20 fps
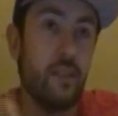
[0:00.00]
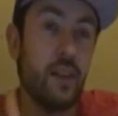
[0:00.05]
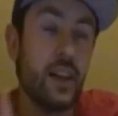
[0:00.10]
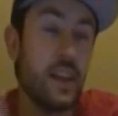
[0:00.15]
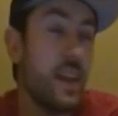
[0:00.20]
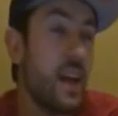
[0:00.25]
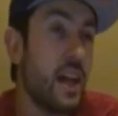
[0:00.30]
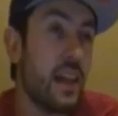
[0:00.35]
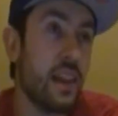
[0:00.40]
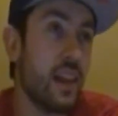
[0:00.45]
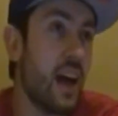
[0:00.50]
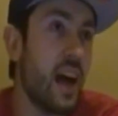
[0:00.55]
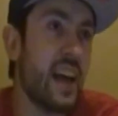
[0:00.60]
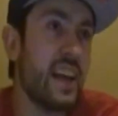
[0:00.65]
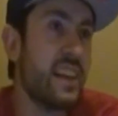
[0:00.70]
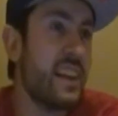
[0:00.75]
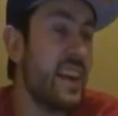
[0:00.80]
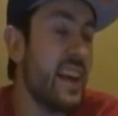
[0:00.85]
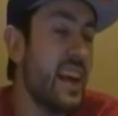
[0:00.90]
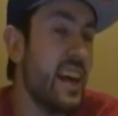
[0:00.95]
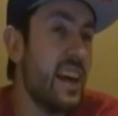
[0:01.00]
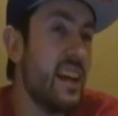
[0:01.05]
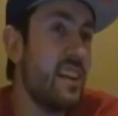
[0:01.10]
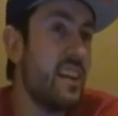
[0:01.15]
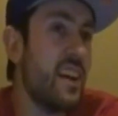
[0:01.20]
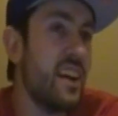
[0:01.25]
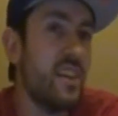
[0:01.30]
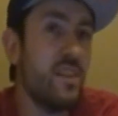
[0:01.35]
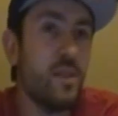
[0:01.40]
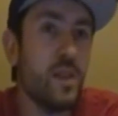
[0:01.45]
Like, that, I
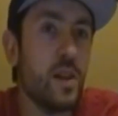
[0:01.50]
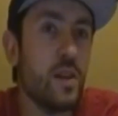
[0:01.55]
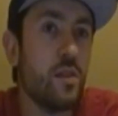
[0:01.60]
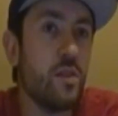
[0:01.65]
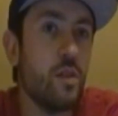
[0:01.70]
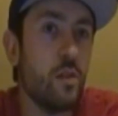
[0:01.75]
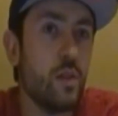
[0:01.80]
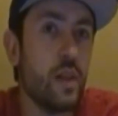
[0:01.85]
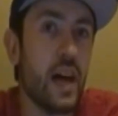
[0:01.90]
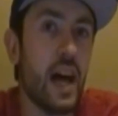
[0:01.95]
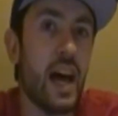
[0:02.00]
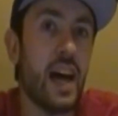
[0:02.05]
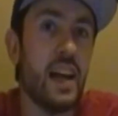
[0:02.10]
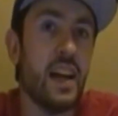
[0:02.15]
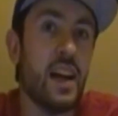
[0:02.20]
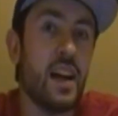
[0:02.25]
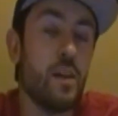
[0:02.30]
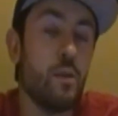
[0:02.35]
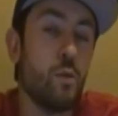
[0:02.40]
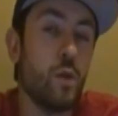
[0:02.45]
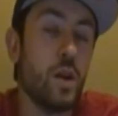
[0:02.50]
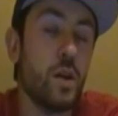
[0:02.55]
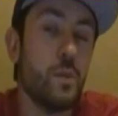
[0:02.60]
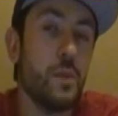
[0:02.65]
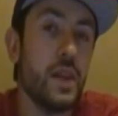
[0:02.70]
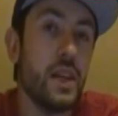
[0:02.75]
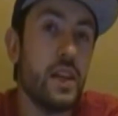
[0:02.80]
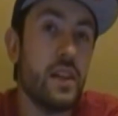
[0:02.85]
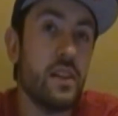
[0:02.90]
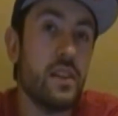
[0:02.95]
don't want to do that, and I want to
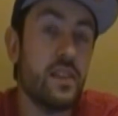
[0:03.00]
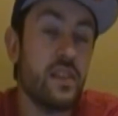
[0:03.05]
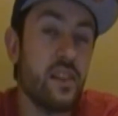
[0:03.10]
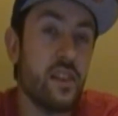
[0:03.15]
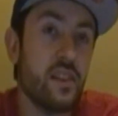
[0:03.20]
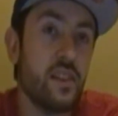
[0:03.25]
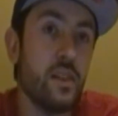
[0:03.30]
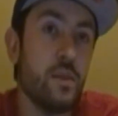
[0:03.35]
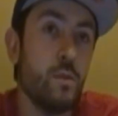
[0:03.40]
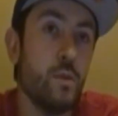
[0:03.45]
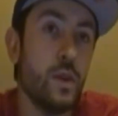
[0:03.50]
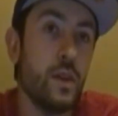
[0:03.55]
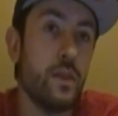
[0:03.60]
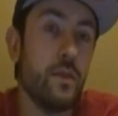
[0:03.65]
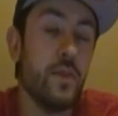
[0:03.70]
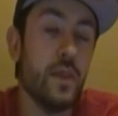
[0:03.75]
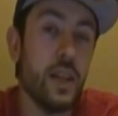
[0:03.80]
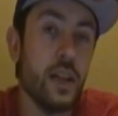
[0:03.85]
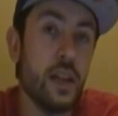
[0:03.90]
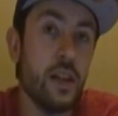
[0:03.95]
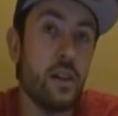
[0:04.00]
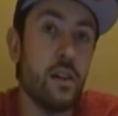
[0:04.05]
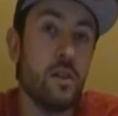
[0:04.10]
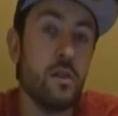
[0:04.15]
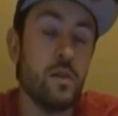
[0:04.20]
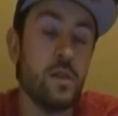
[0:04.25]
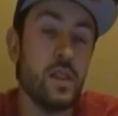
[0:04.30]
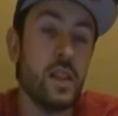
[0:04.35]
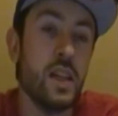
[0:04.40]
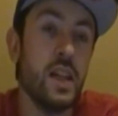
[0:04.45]
be consistent with
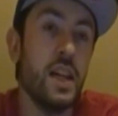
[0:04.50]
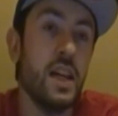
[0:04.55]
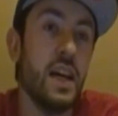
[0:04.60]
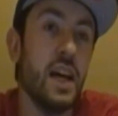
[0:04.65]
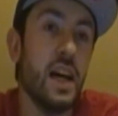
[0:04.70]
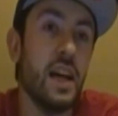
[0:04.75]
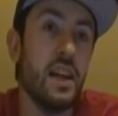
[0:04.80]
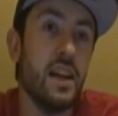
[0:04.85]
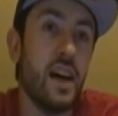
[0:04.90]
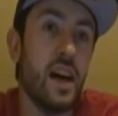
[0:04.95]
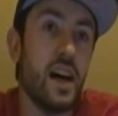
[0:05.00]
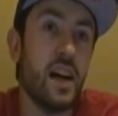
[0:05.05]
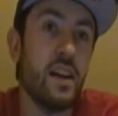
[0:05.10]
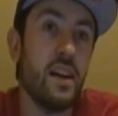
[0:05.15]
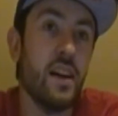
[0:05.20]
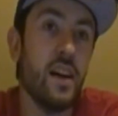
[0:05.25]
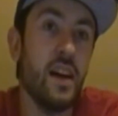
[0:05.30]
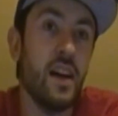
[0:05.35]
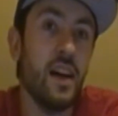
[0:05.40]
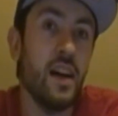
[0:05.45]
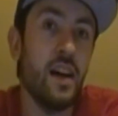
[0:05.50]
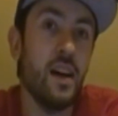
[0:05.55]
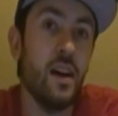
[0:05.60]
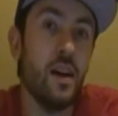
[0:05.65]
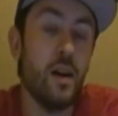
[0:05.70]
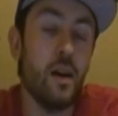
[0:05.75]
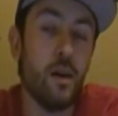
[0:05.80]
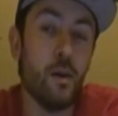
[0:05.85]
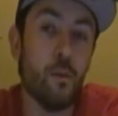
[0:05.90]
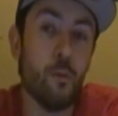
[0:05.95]
videos and not
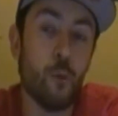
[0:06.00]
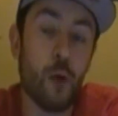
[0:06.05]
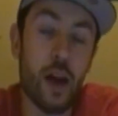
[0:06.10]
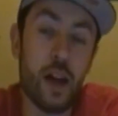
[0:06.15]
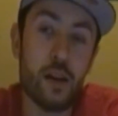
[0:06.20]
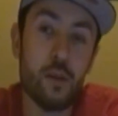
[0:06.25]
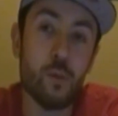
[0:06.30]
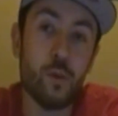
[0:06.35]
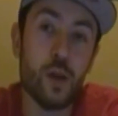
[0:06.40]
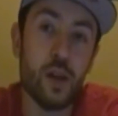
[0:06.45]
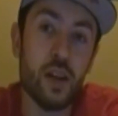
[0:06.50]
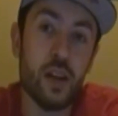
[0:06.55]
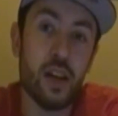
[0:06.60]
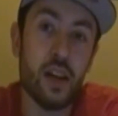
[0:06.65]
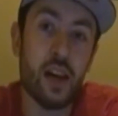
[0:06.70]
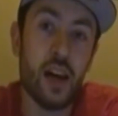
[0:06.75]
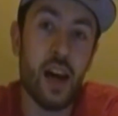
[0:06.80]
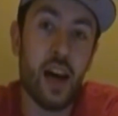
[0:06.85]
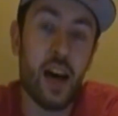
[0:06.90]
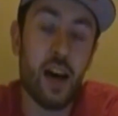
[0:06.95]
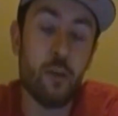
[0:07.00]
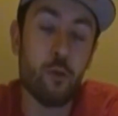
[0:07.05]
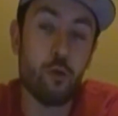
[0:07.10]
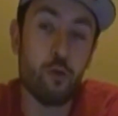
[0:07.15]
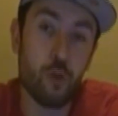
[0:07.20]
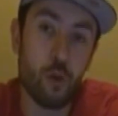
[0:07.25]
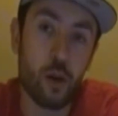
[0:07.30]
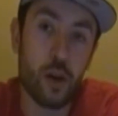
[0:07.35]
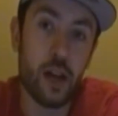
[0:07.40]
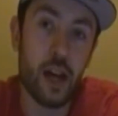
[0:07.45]
randomly have
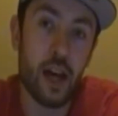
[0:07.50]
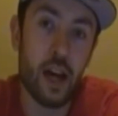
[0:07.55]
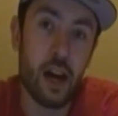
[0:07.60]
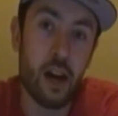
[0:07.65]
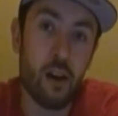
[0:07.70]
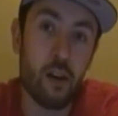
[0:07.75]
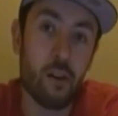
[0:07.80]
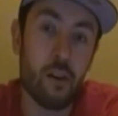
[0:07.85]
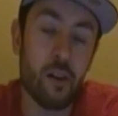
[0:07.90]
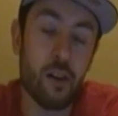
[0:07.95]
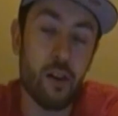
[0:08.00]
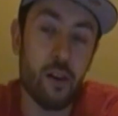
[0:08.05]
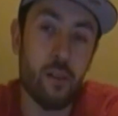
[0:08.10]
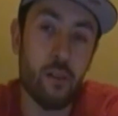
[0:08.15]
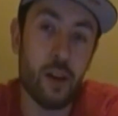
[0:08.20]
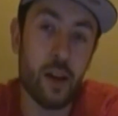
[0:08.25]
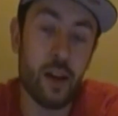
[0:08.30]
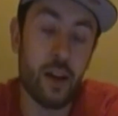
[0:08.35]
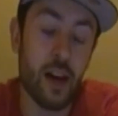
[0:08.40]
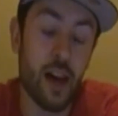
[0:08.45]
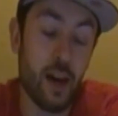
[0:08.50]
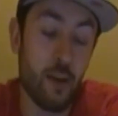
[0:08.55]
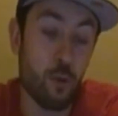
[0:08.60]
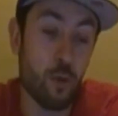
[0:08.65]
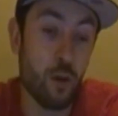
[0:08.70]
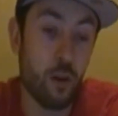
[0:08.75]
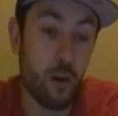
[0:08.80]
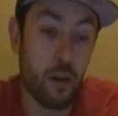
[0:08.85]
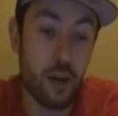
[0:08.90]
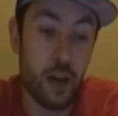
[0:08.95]
short hair. Like, have
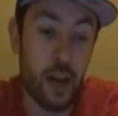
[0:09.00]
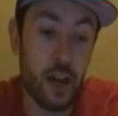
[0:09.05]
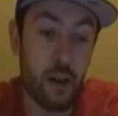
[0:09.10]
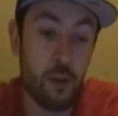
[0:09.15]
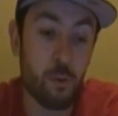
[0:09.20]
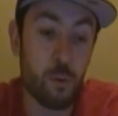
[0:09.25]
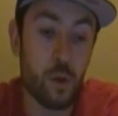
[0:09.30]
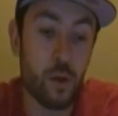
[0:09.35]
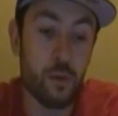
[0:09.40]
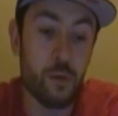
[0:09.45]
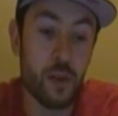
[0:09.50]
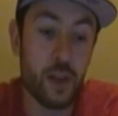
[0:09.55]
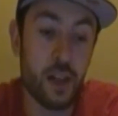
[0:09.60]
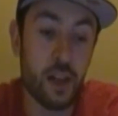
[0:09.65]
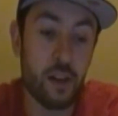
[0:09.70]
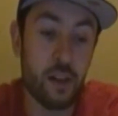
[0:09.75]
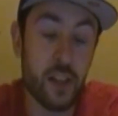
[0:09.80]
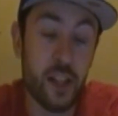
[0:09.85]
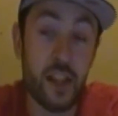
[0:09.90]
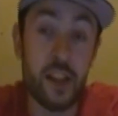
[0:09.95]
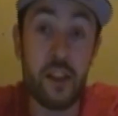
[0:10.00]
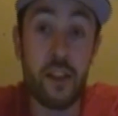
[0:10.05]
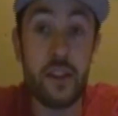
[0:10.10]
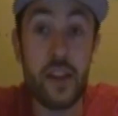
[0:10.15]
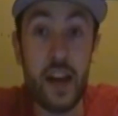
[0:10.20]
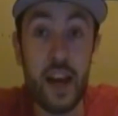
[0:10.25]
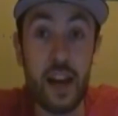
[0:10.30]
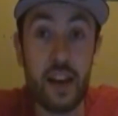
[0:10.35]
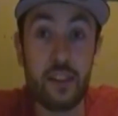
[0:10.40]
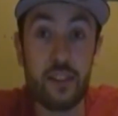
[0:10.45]
long hair in one video, and then the
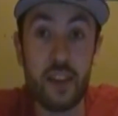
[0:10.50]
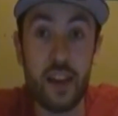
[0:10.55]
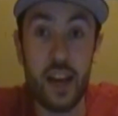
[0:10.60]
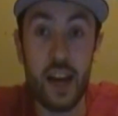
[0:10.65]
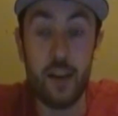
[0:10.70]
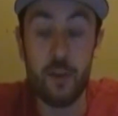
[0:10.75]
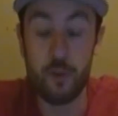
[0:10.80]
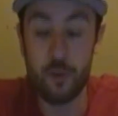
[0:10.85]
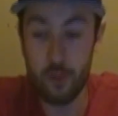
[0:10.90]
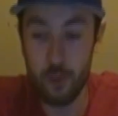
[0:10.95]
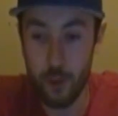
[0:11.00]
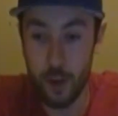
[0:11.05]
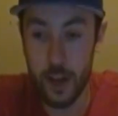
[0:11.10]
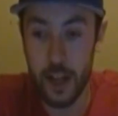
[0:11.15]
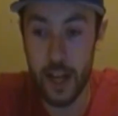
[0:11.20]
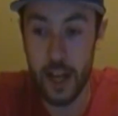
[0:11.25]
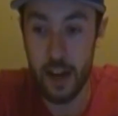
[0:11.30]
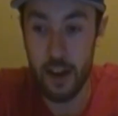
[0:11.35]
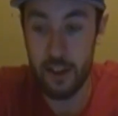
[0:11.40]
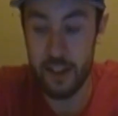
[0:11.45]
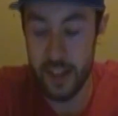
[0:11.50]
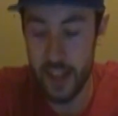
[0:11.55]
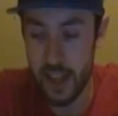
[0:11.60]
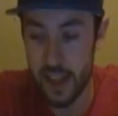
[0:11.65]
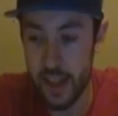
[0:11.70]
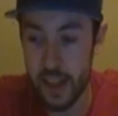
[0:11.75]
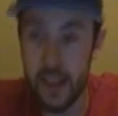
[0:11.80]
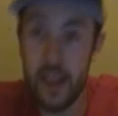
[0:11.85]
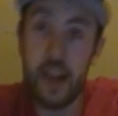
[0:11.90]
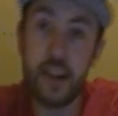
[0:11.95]
next, I have short hair, and
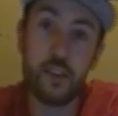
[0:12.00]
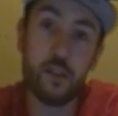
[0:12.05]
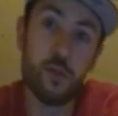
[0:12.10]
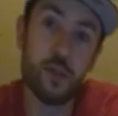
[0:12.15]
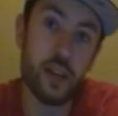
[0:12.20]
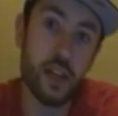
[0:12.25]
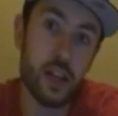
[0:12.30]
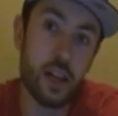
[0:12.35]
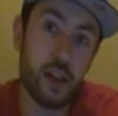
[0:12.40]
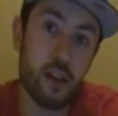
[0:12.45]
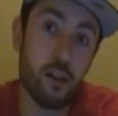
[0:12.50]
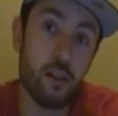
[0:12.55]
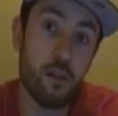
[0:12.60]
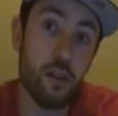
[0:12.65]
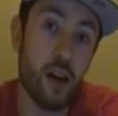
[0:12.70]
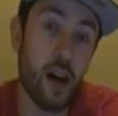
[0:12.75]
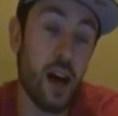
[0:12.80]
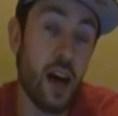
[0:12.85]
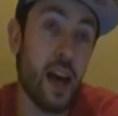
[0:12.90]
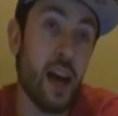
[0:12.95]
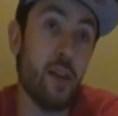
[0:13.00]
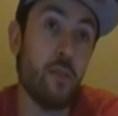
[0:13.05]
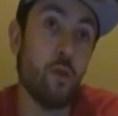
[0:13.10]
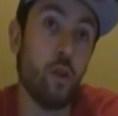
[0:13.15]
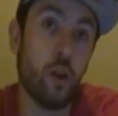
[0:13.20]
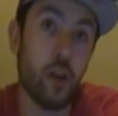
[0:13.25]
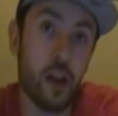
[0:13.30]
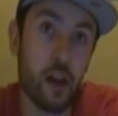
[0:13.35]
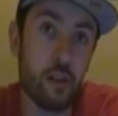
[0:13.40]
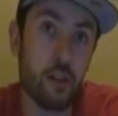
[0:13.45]
then the next video, I have
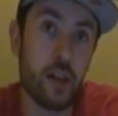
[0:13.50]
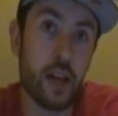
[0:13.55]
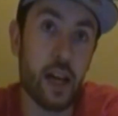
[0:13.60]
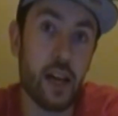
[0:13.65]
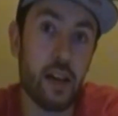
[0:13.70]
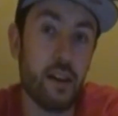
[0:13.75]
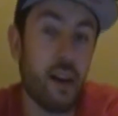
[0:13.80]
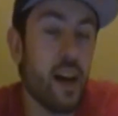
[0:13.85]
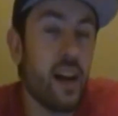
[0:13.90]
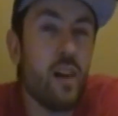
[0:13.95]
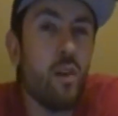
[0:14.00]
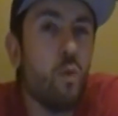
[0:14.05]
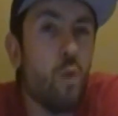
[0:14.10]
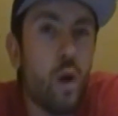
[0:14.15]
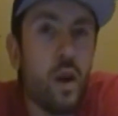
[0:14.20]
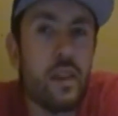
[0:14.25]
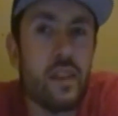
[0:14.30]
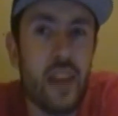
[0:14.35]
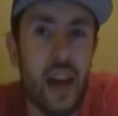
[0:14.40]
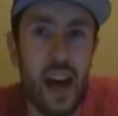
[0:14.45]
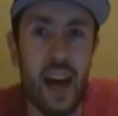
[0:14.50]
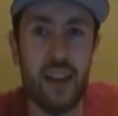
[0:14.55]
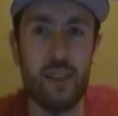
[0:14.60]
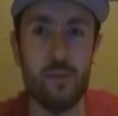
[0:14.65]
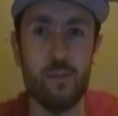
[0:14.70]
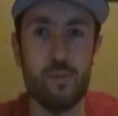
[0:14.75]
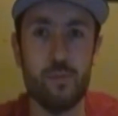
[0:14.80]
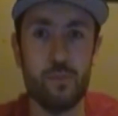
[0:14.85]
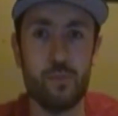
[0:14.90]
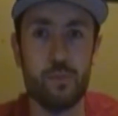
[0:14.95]
long hair again. I don't want
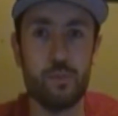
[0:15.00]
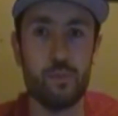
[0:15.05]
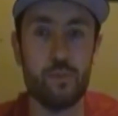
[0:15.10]
that.